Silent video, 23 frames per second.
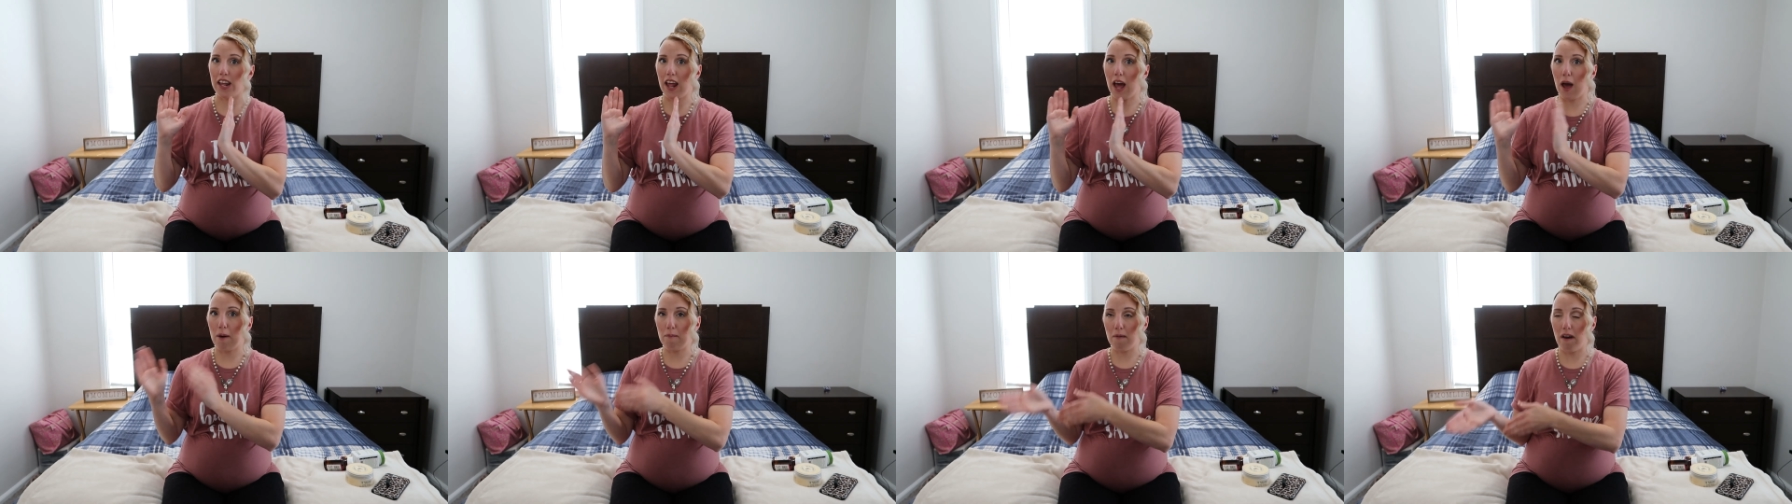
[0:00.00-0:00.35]

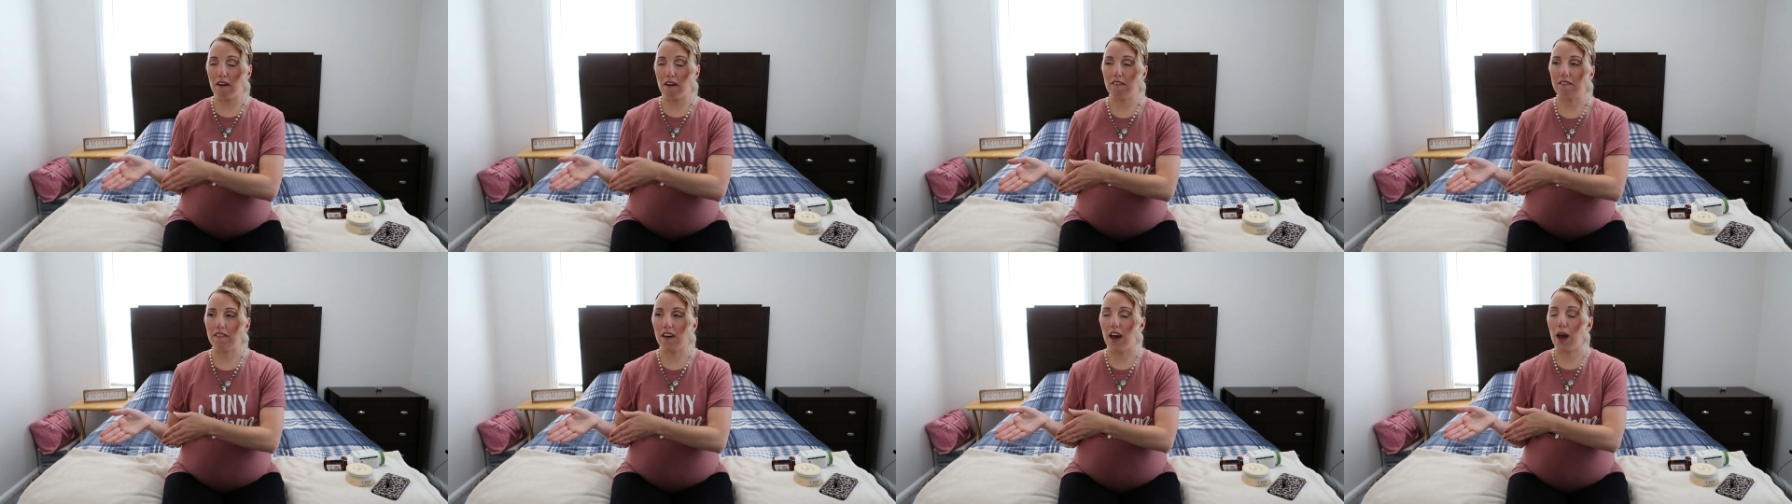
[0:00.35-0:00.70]
an M
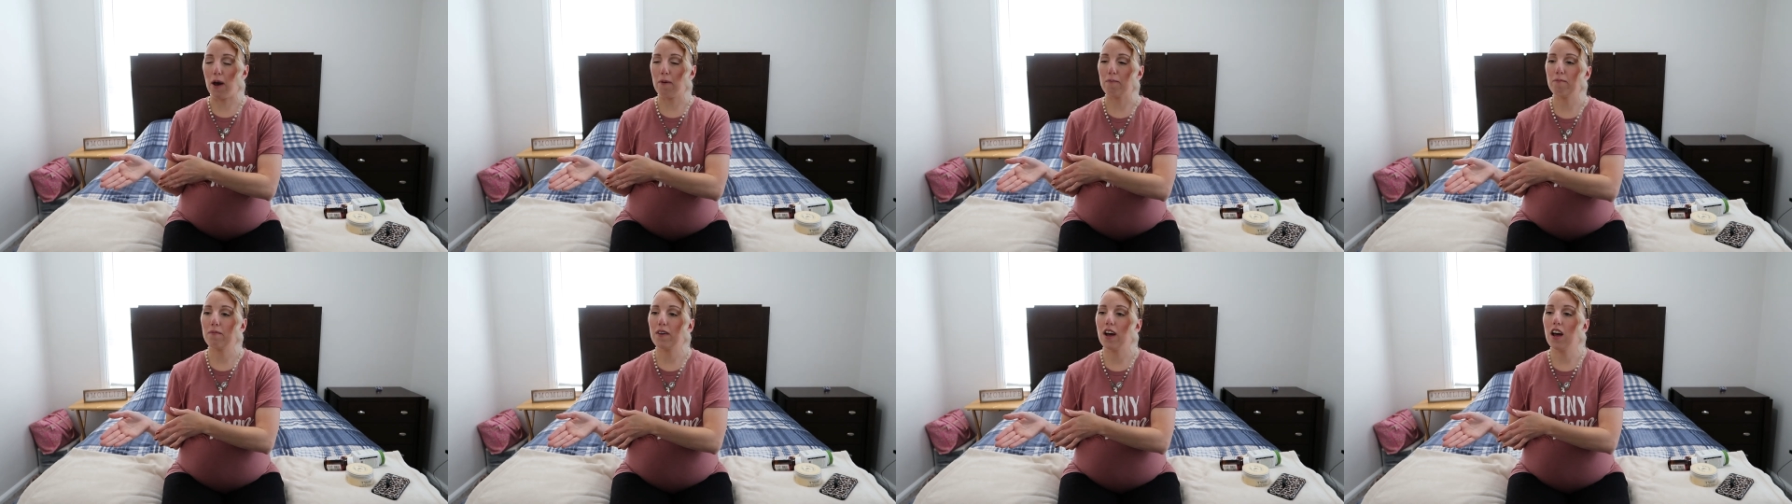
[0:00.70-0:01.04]
F
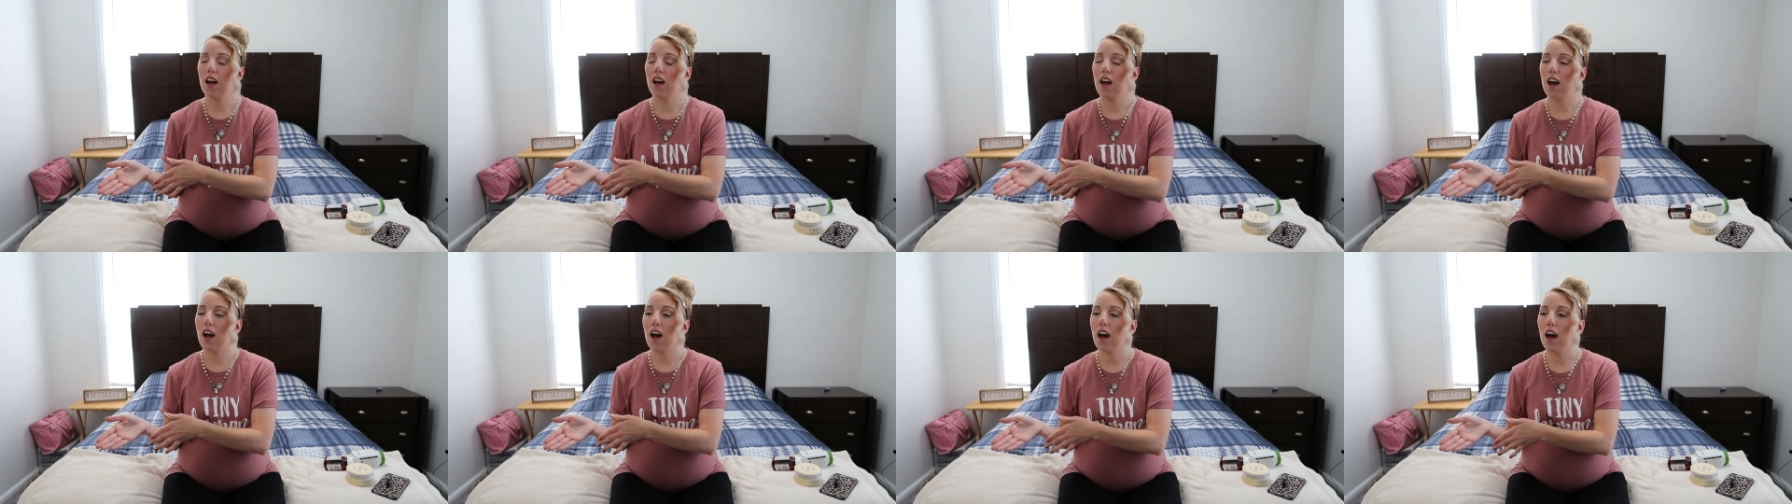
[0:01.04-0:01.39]
M.
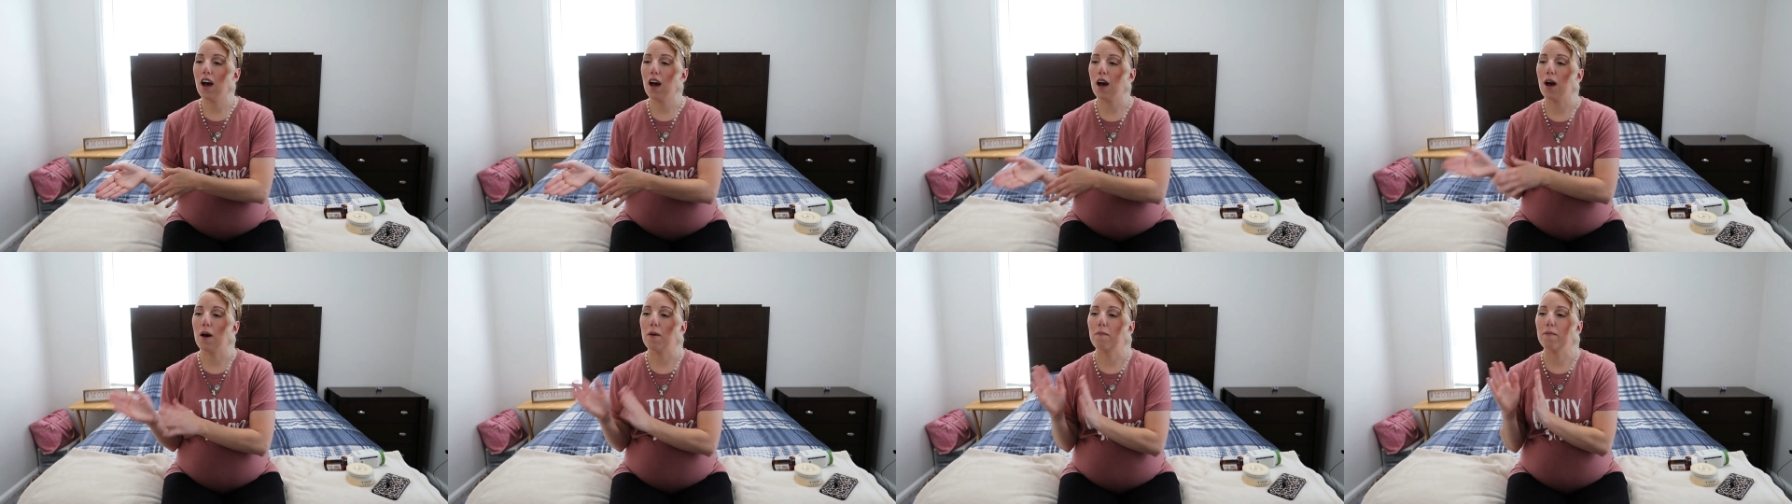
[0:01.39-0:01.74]

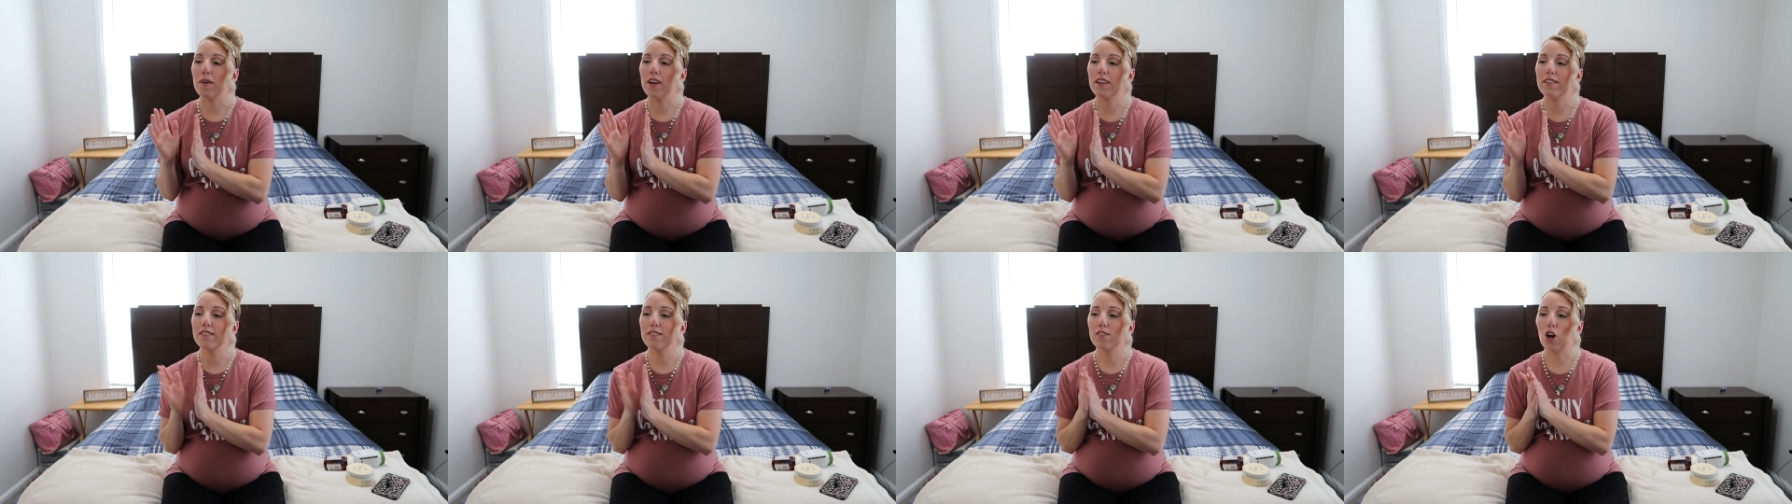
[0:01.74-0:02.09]
Um,
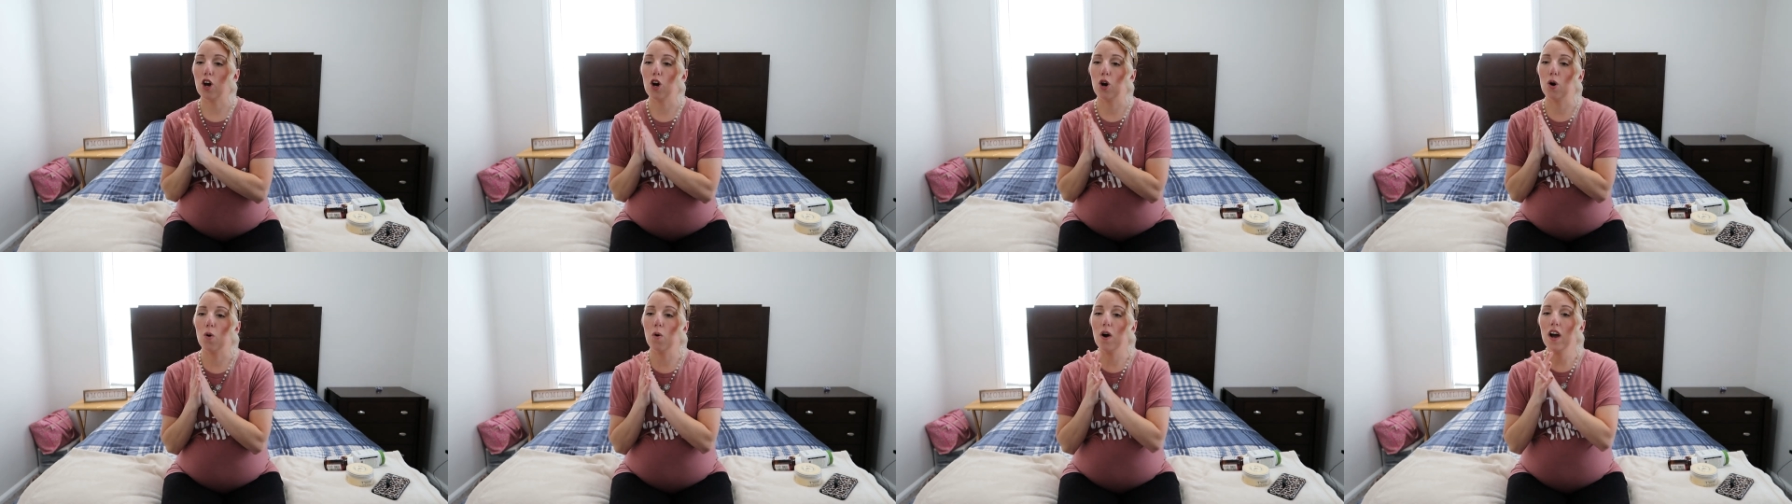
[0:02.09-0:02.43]
and
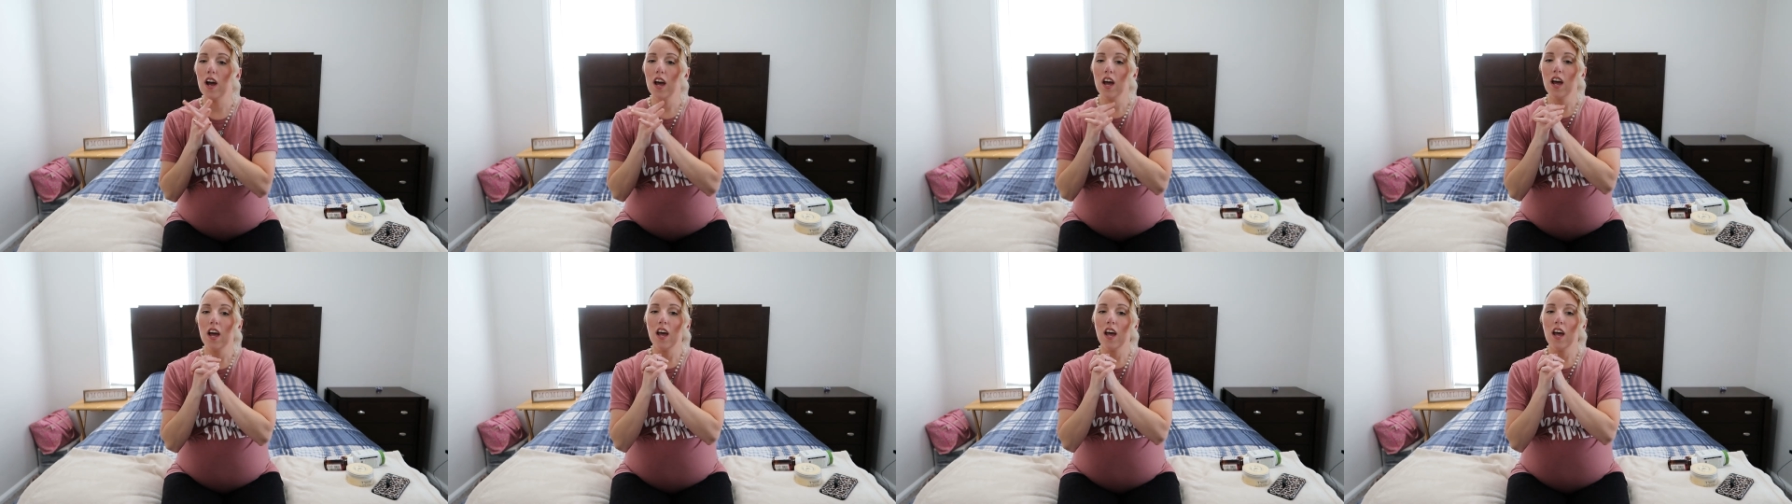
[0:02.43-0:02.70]
so